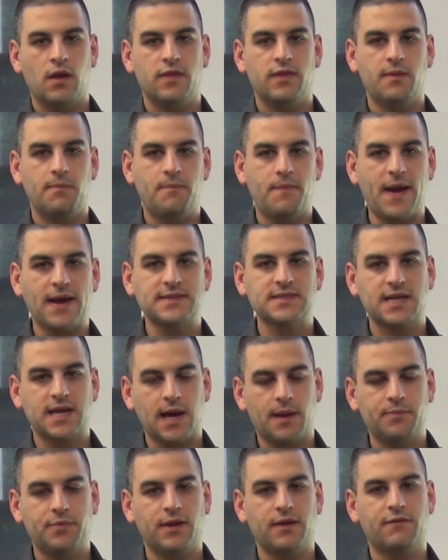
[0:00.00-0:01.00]
The best
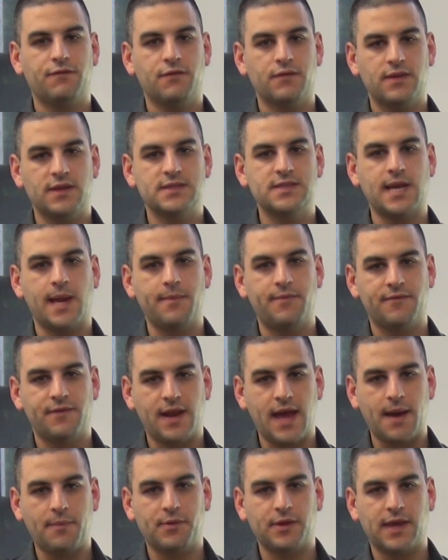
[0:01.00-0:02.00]
coupling for this type of
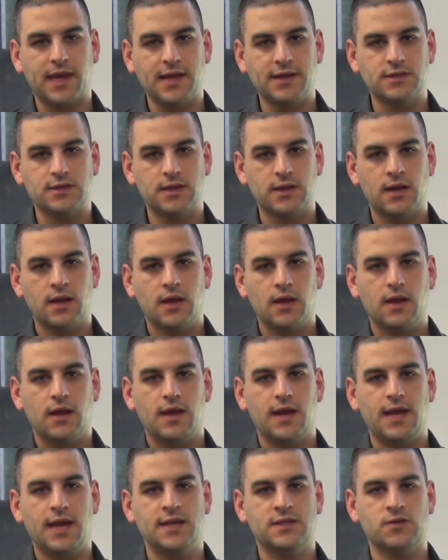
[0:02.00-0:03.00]
an application
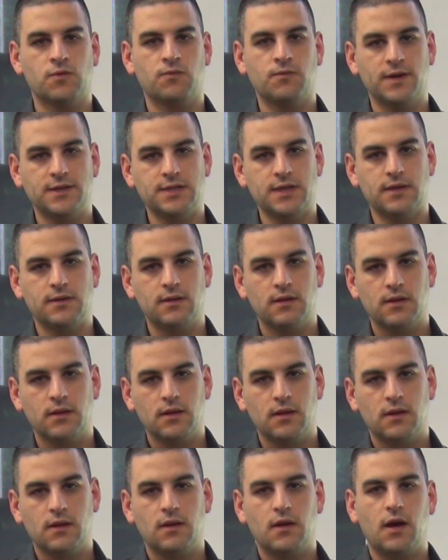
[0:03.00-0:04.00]
is a rigid,
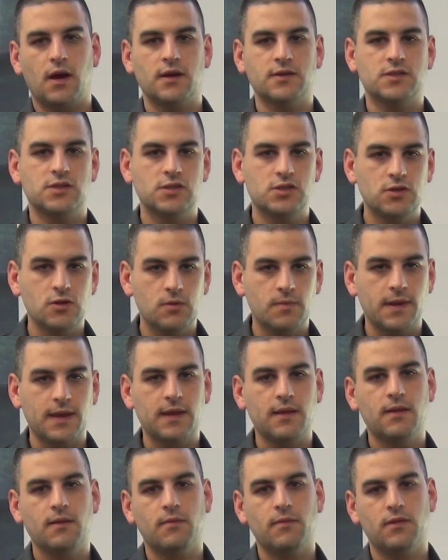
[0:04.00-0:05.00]

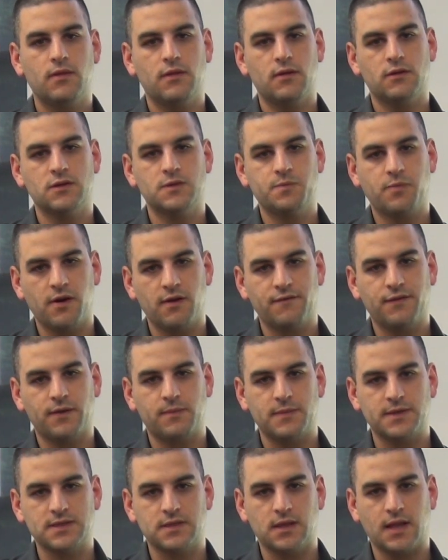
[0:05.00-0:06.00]
assuming there's perfect
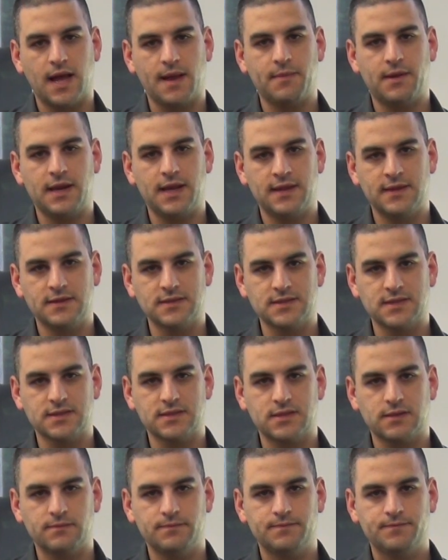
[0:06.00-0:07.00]
misalignment in the
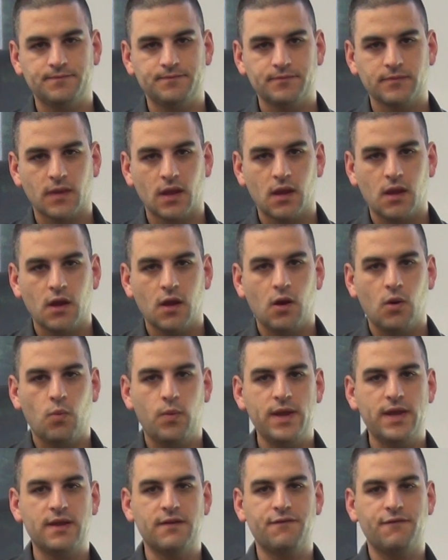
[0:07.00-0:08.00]
system.
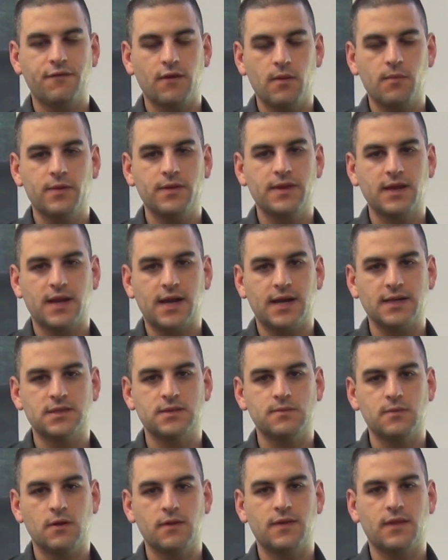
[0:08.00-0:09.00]
We confirmed with the
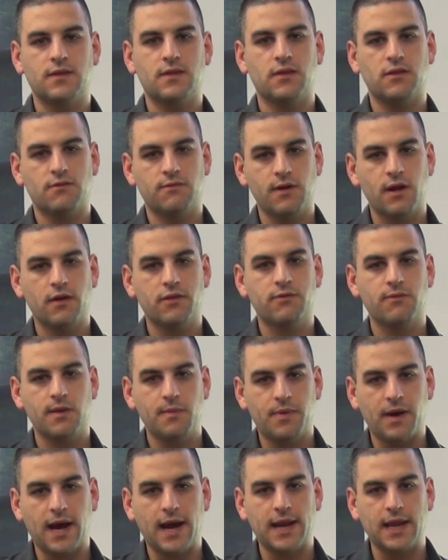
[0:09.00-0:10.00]
customer that the 303
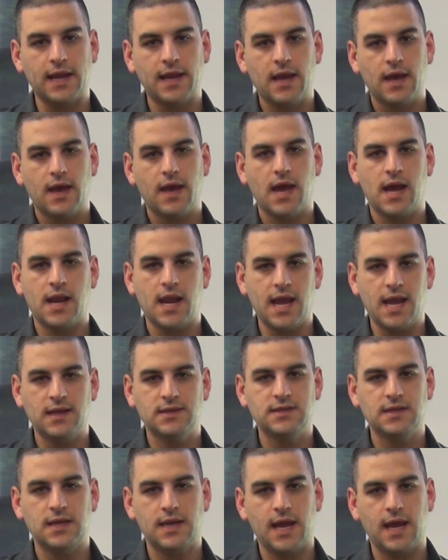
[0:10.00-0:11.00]
body and
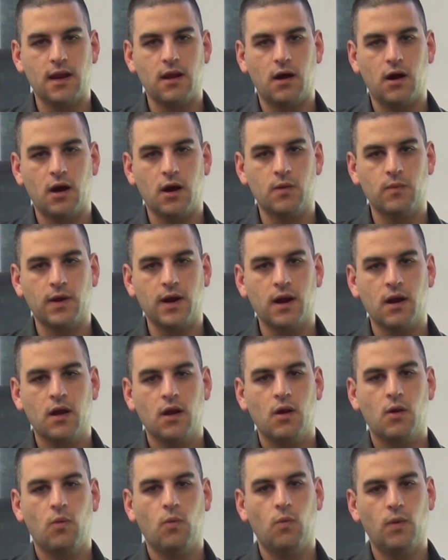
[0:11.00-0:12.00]
18.8 hardware
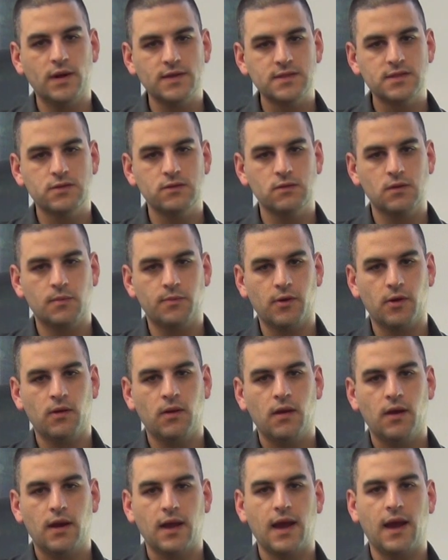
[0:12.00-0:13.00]
was
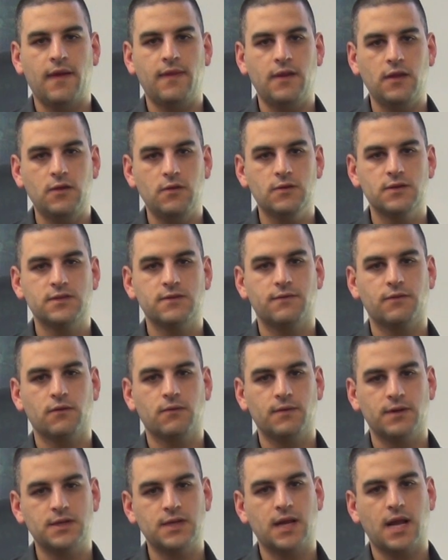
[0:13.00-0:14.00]
suitable and the use of a
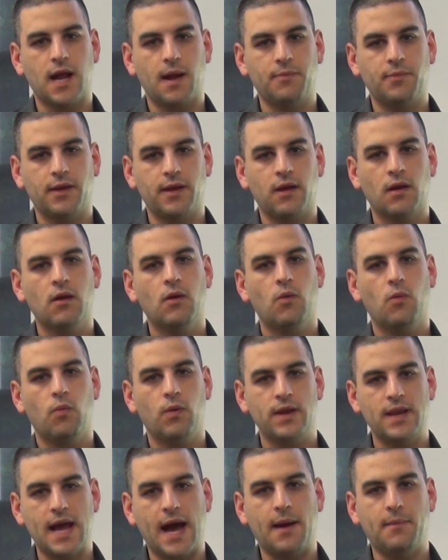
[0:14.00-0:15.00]
rigid coupling
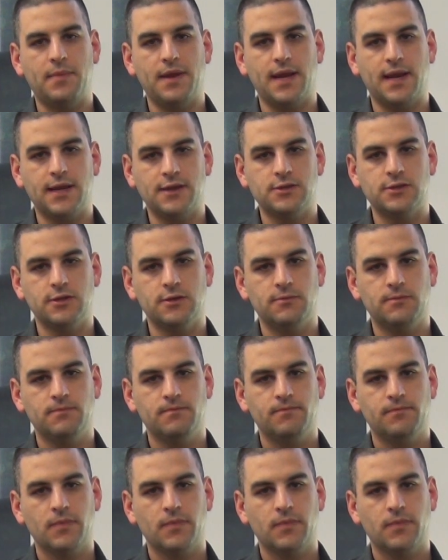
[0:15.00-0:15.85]
would not be an issue.